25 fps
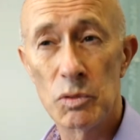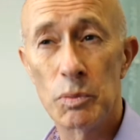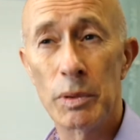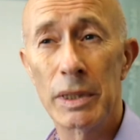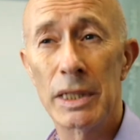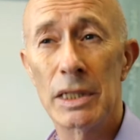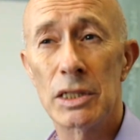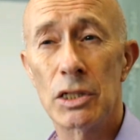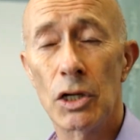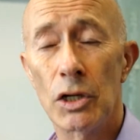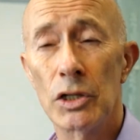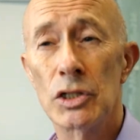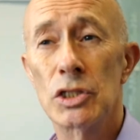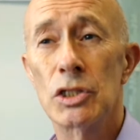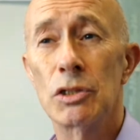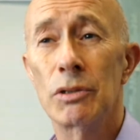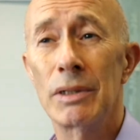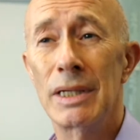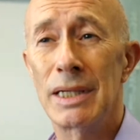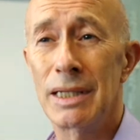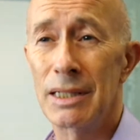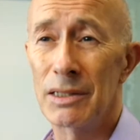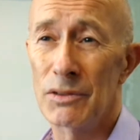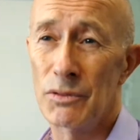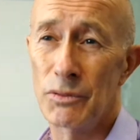but it also
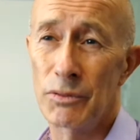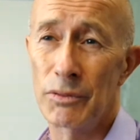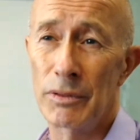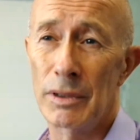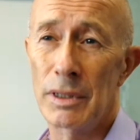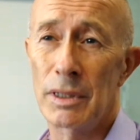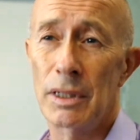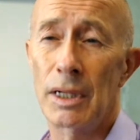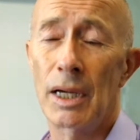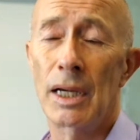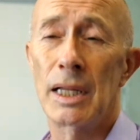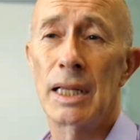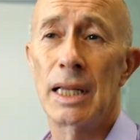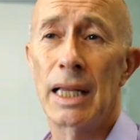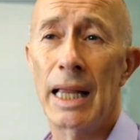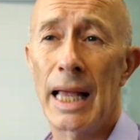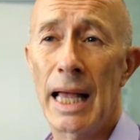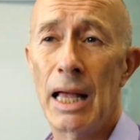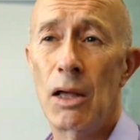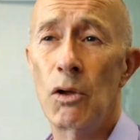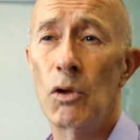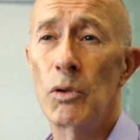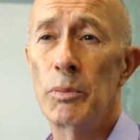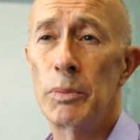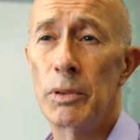is very
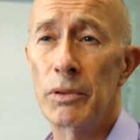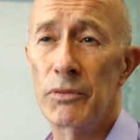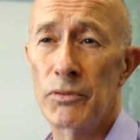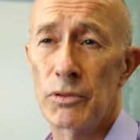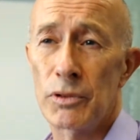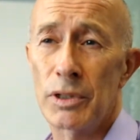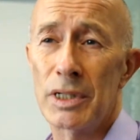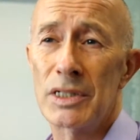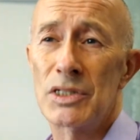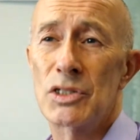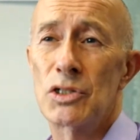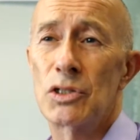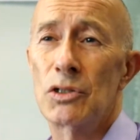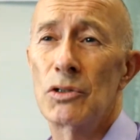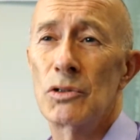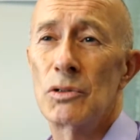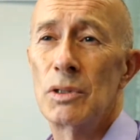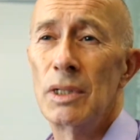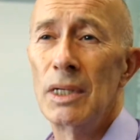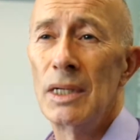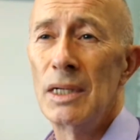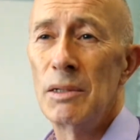allowable for us to